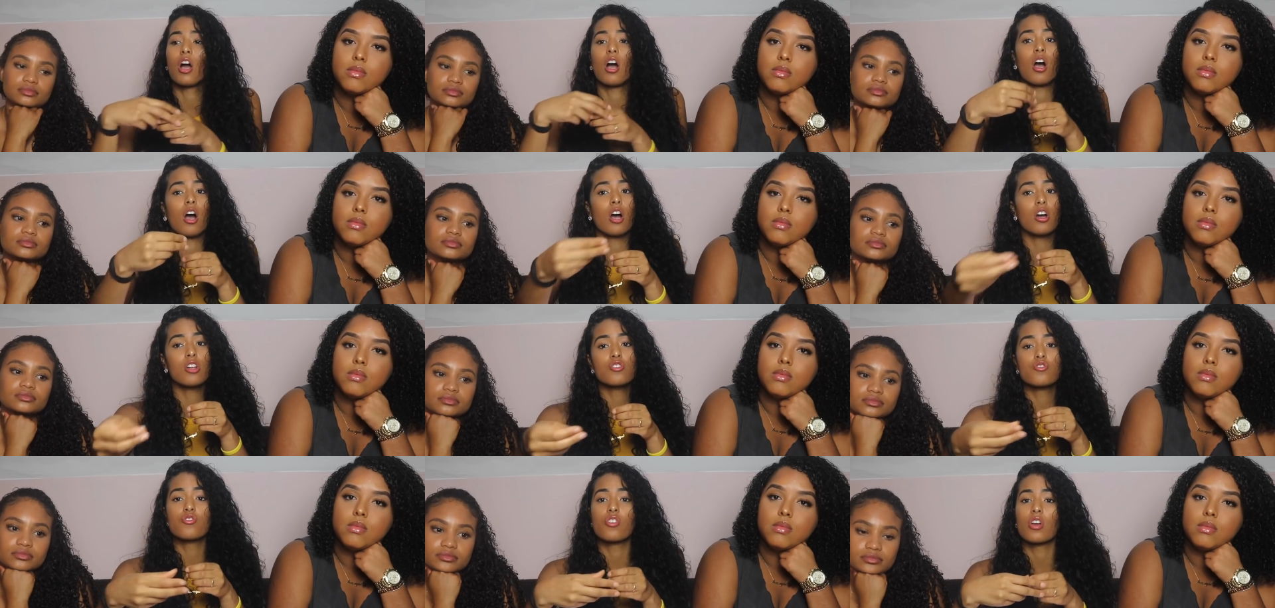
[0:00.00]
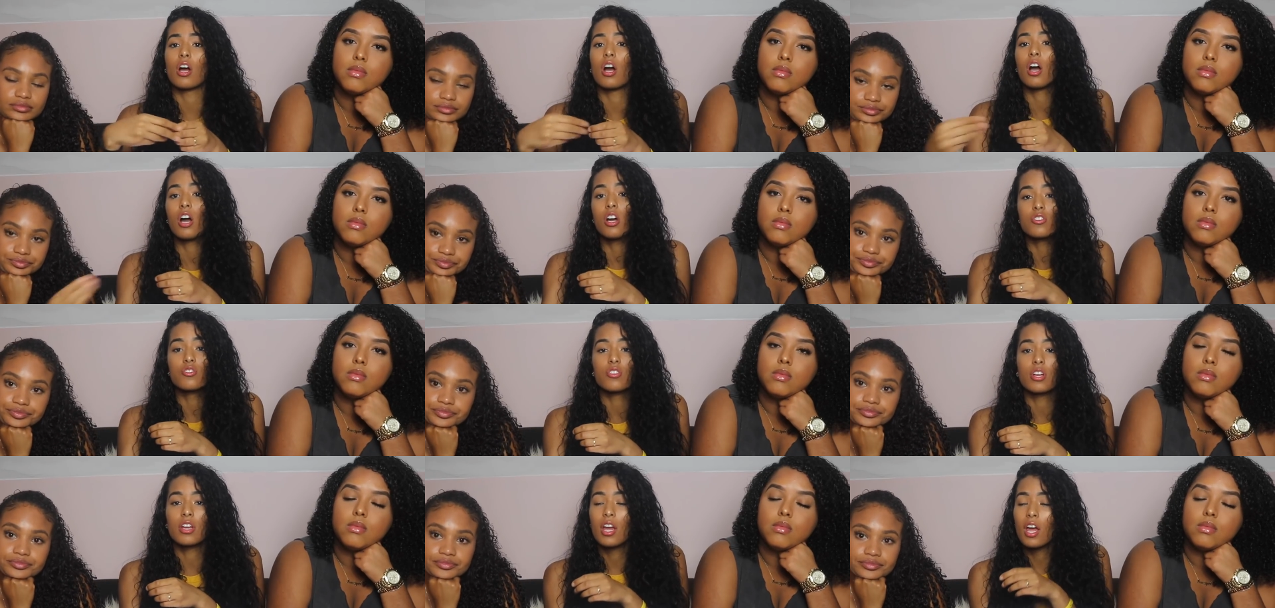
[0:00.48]
Speaker 1: a hundred, a
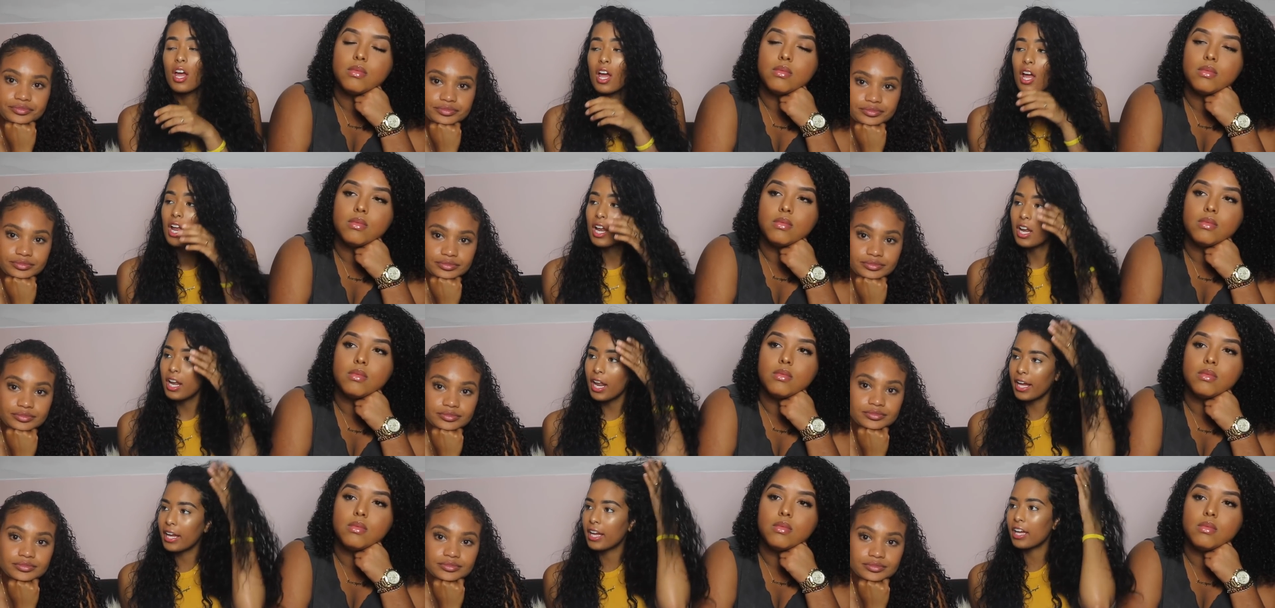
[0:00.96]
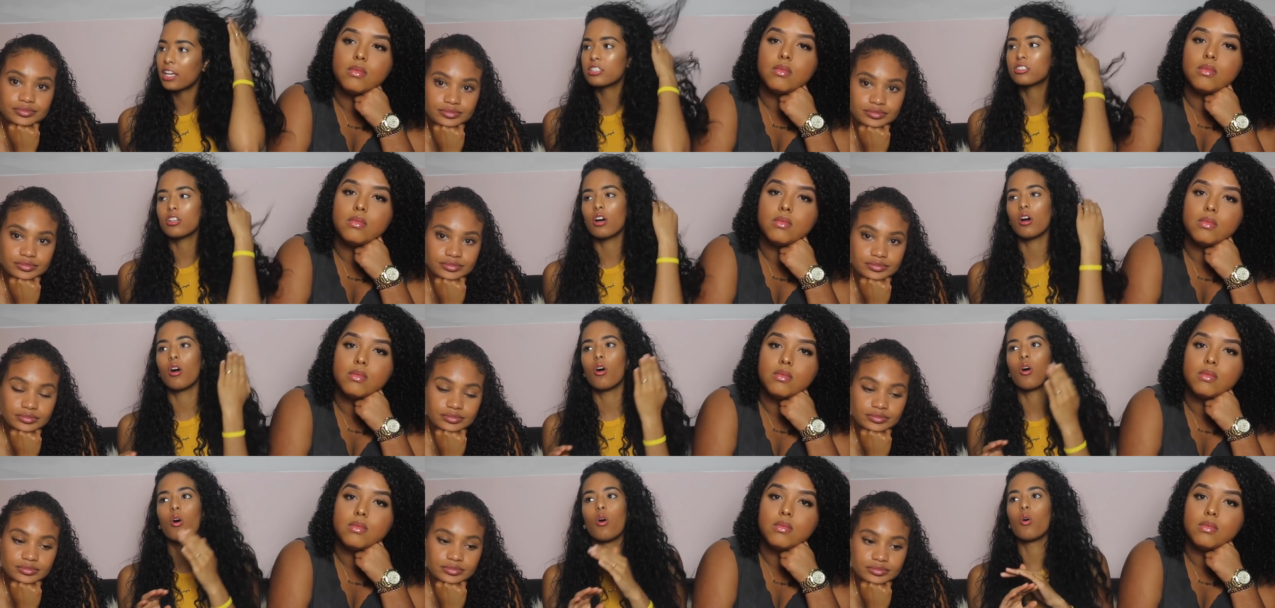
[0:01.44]
hundred. Like it's
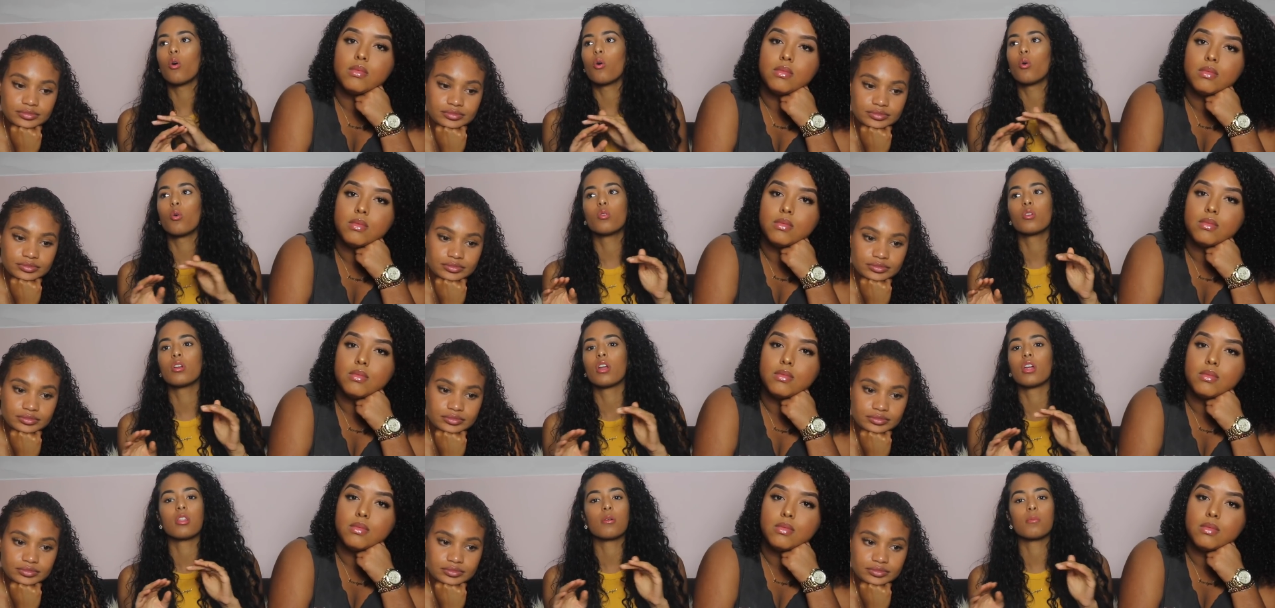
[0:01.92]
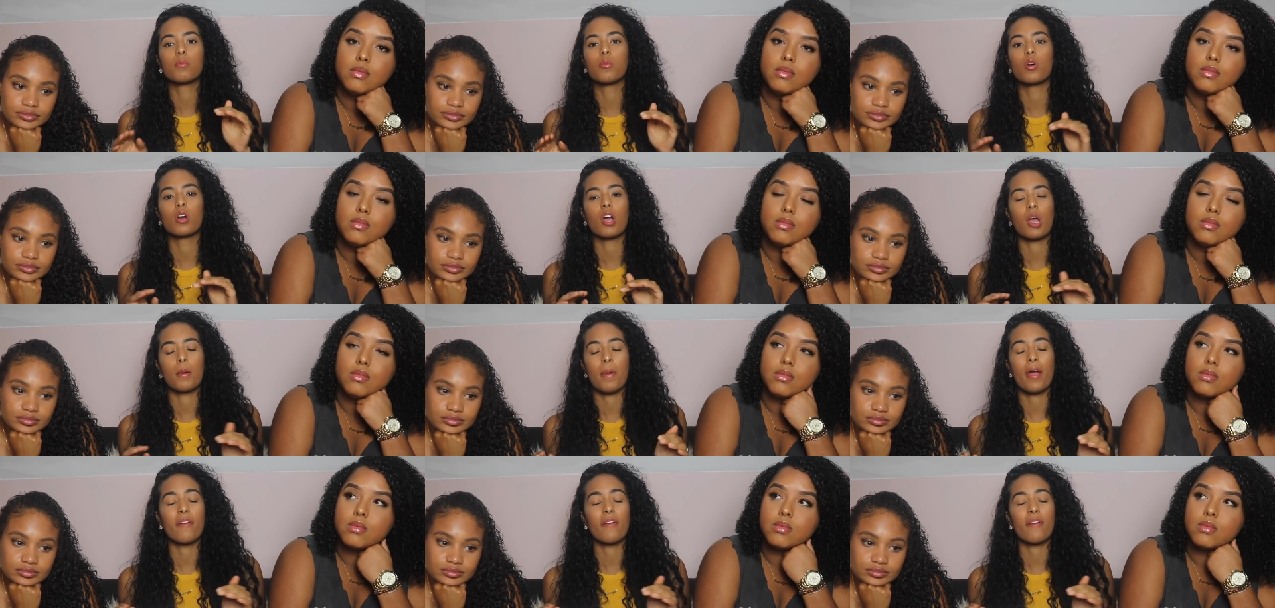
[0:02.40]
a whole nother ball game.